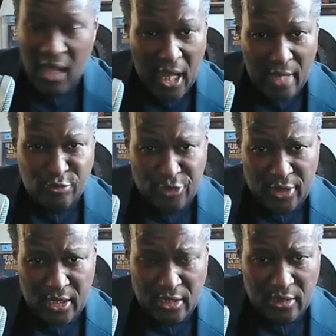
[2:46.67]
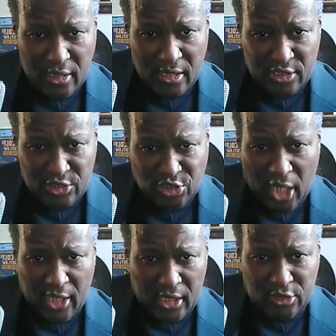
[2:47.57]
I'm drinking an
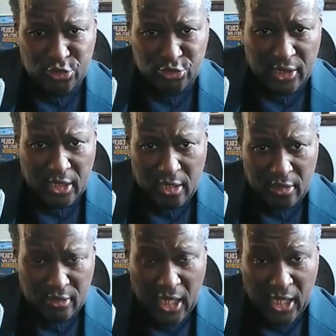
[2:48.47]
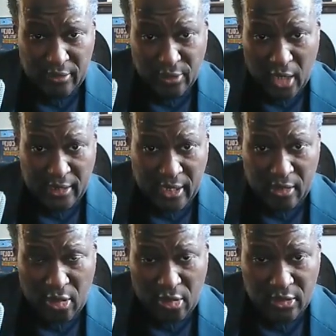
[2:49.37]
exotic drink here, uh, non
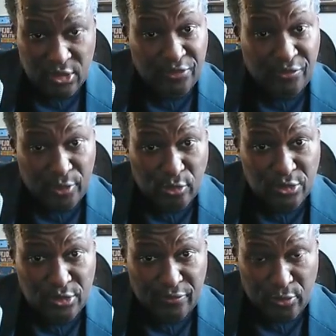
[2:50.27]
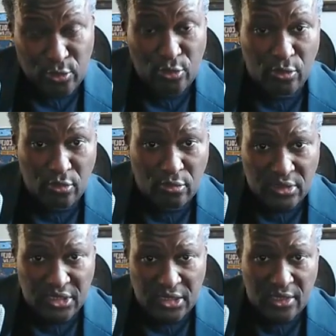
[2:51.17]
alcoholic, just for those of you who will
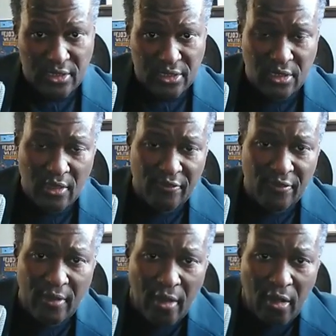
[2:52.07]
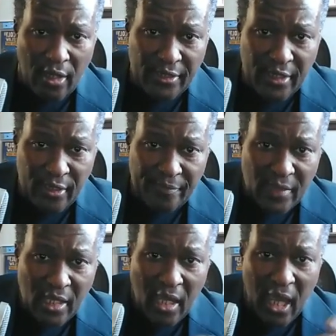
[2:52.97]
see this on here.
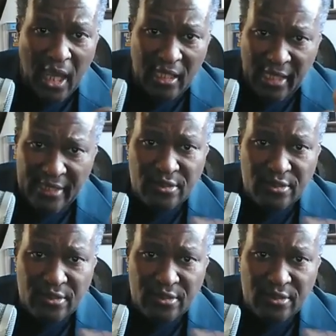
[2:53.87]
I like